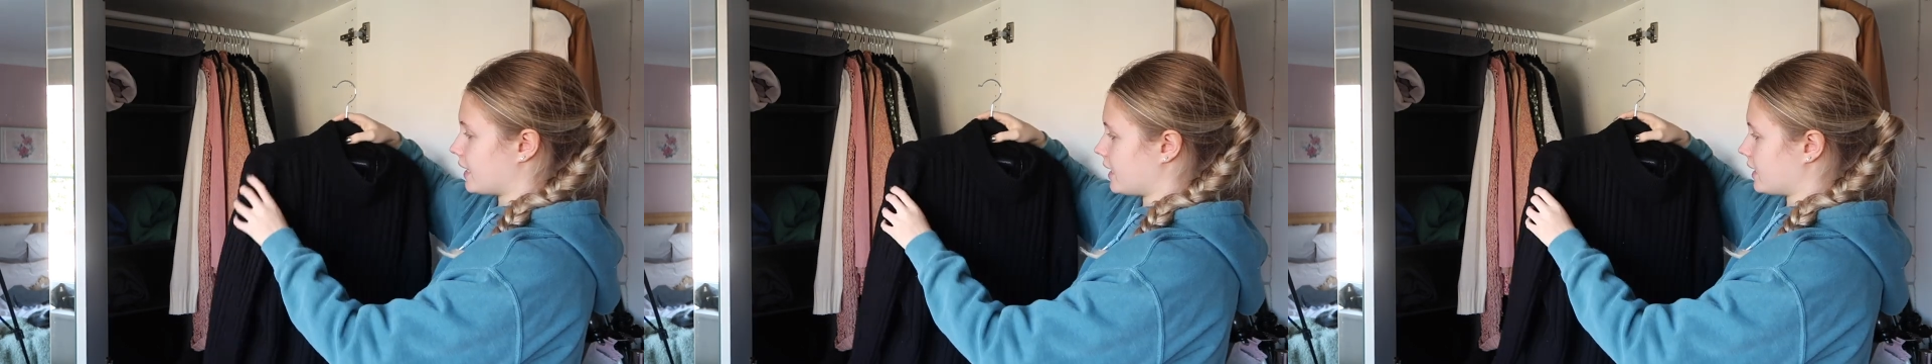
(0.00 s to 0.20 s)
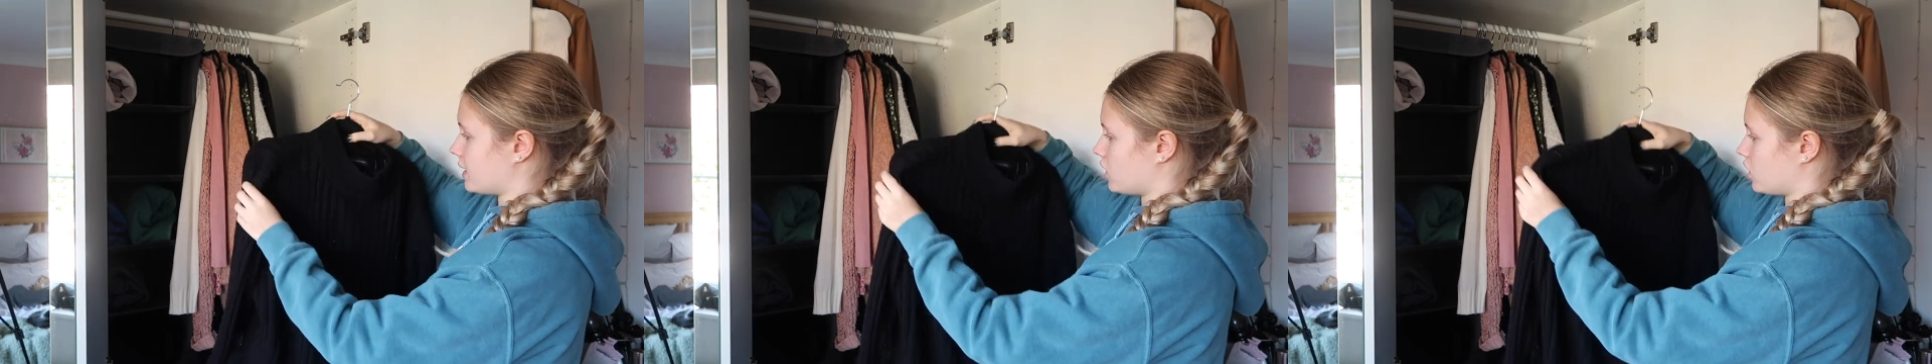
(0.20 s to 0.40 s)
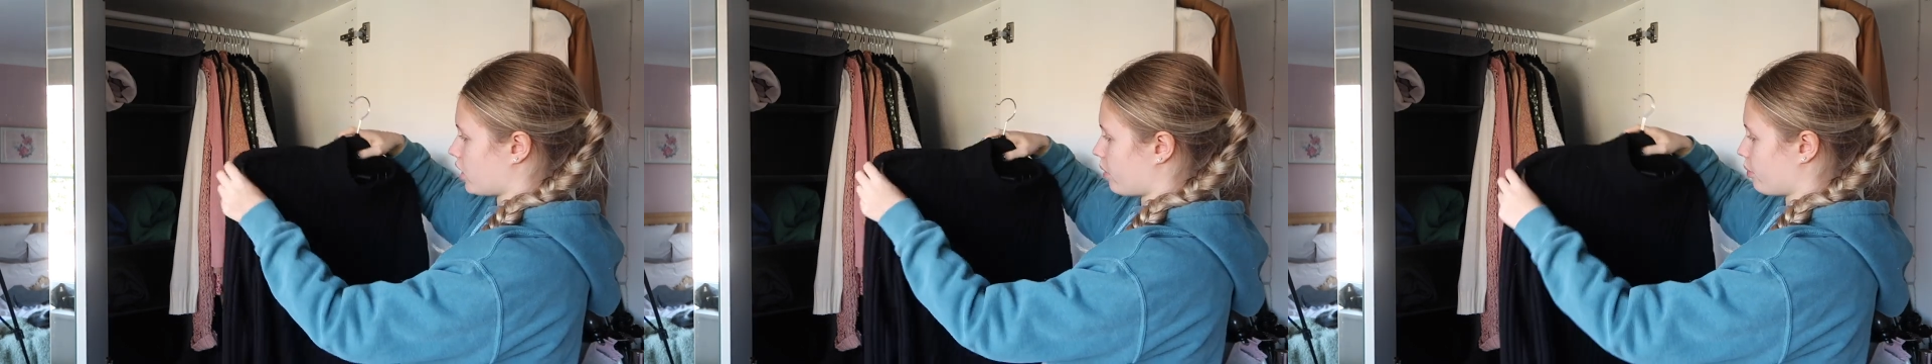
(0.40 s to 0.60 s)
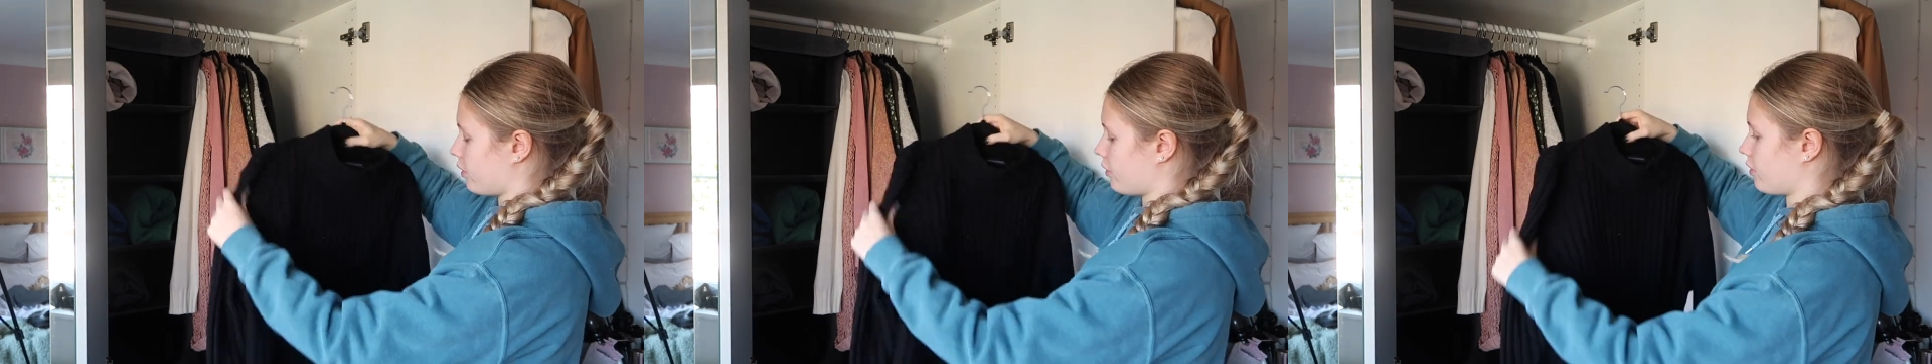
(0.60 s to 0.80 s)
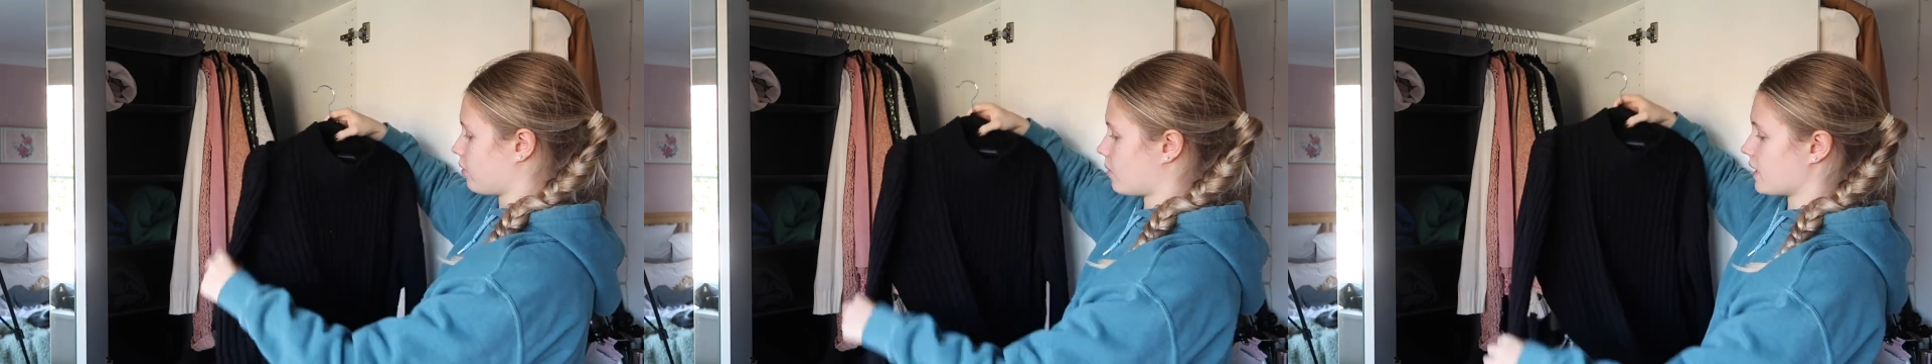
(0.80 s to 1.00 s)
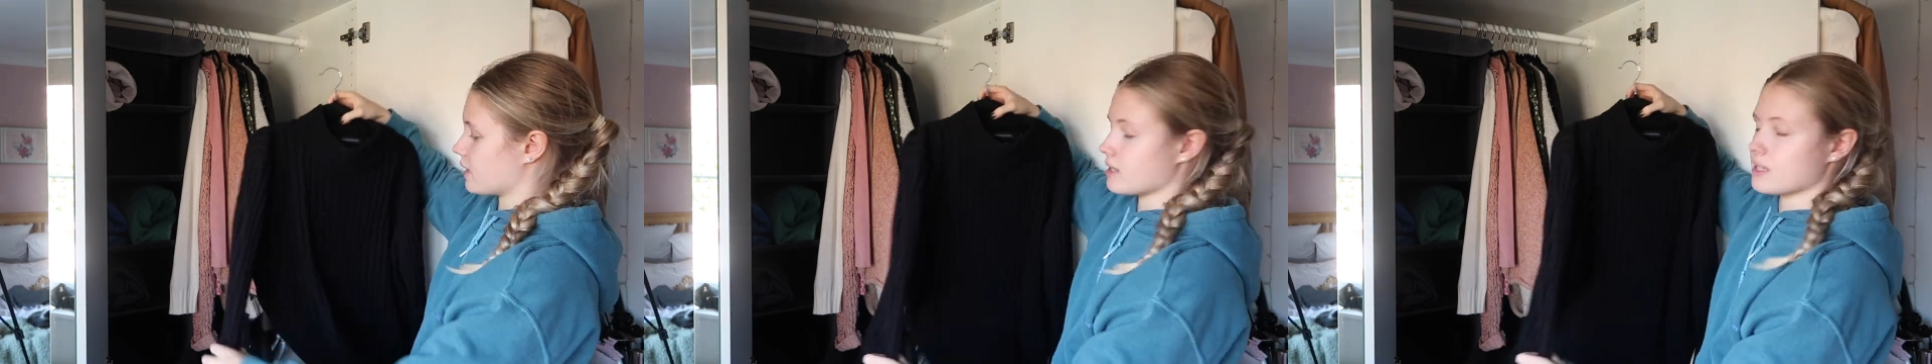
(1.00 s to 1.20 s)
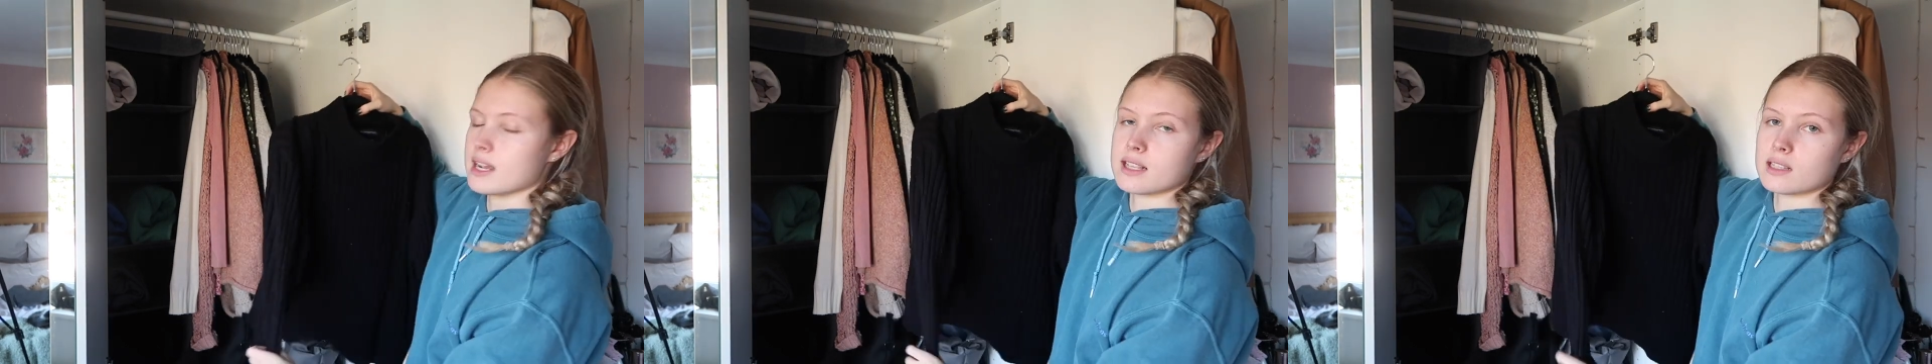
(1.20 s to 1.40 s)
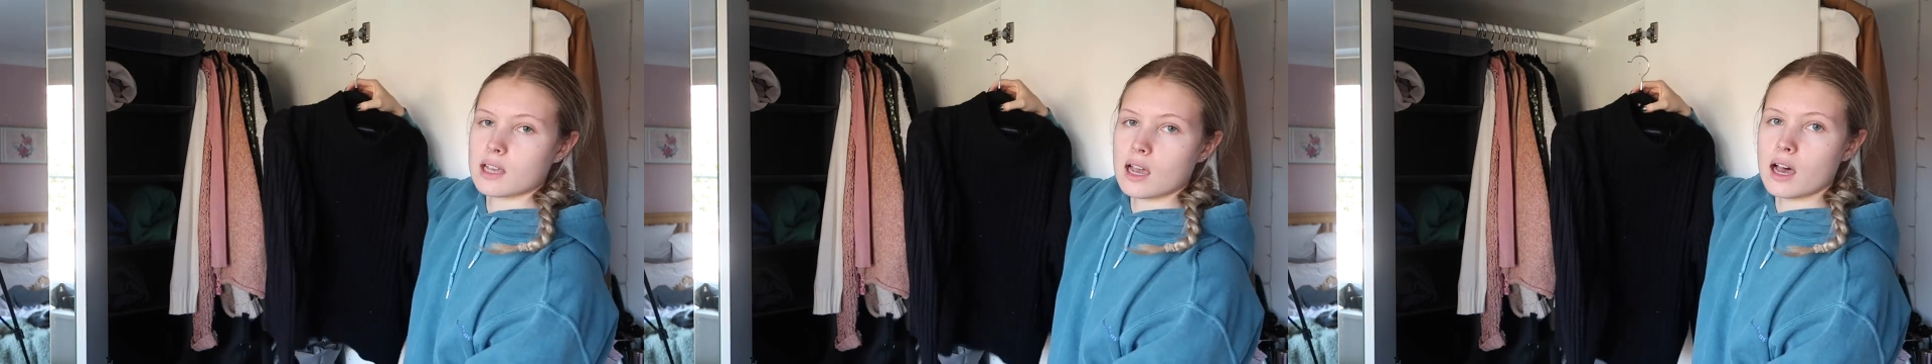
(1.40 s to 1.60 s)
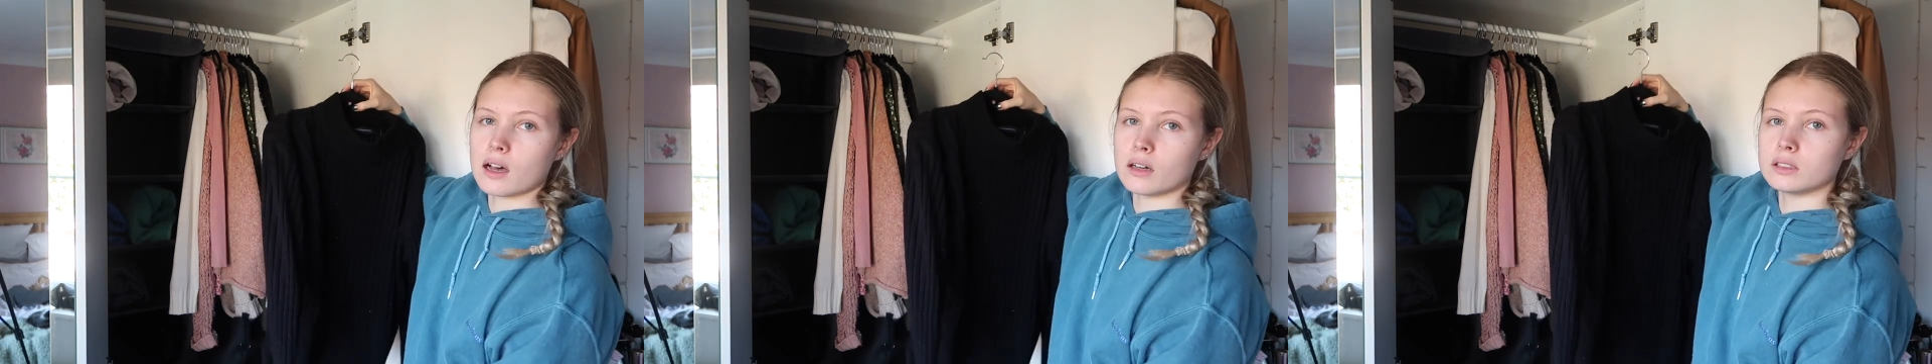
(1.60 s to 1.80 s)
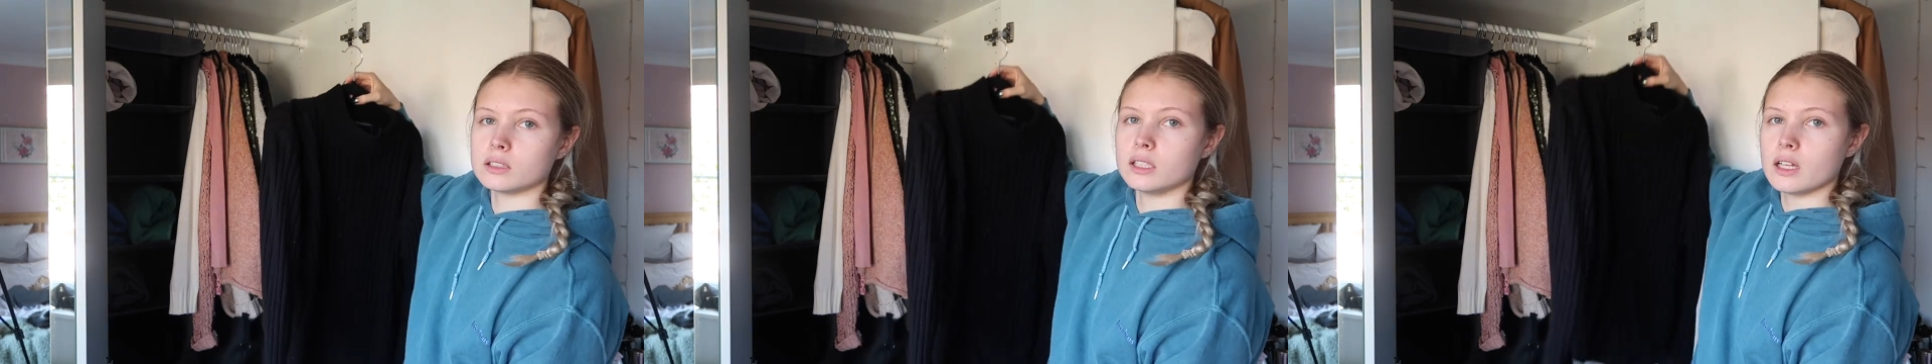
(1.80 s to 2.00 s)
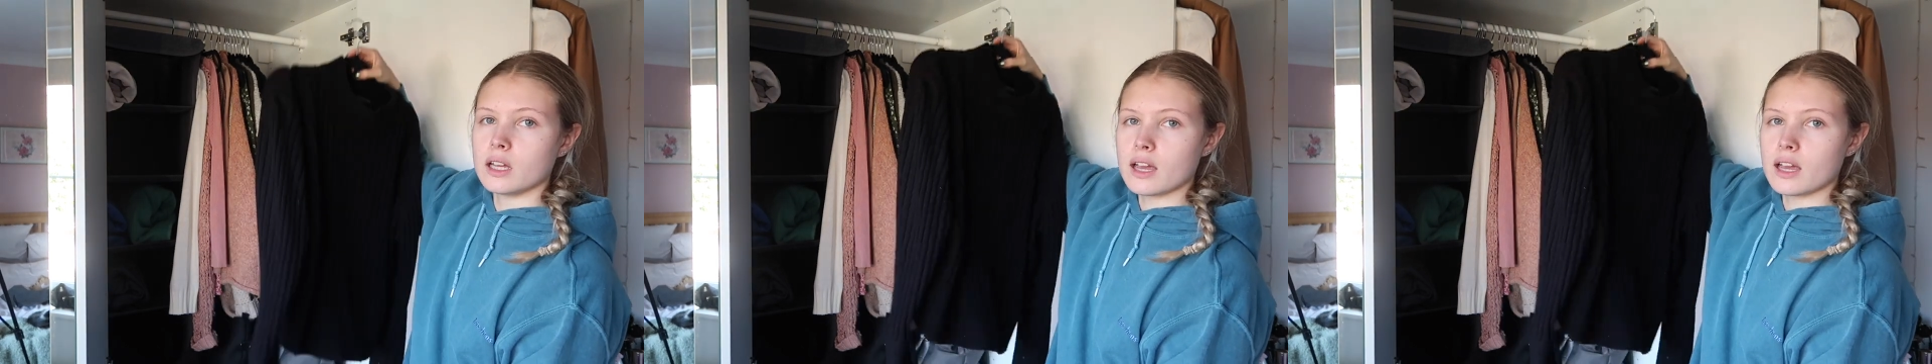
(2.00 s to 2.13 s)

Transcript: knitted jumper from Wednesday's Girl.